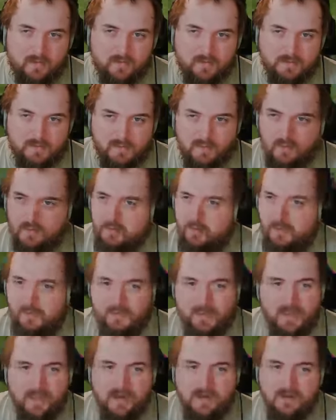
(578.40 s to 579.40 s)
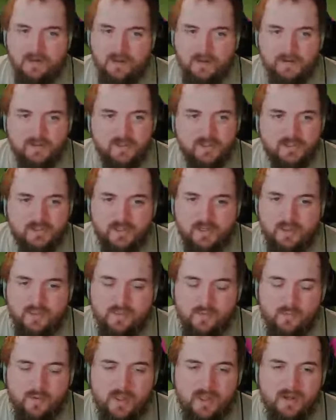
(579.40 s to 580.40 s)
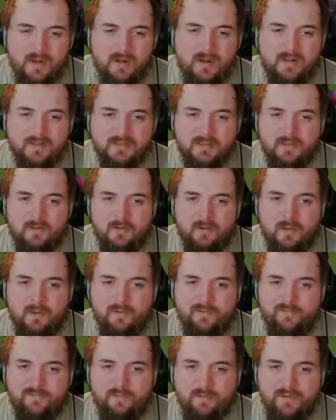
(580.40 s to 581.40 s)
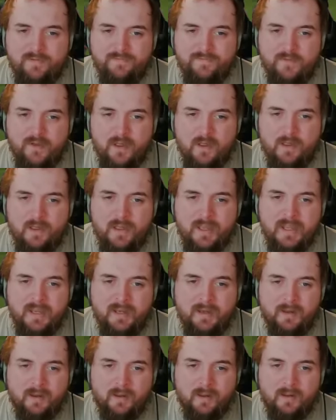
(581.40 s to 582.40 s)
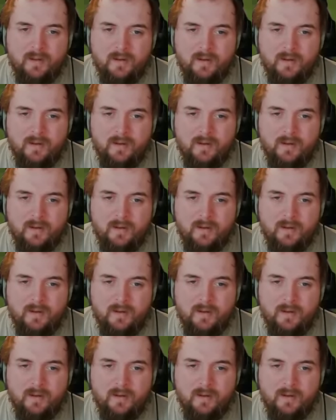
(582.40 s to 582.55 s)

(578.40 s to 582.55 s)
See, and again, just another one. That's a long off. We're fine.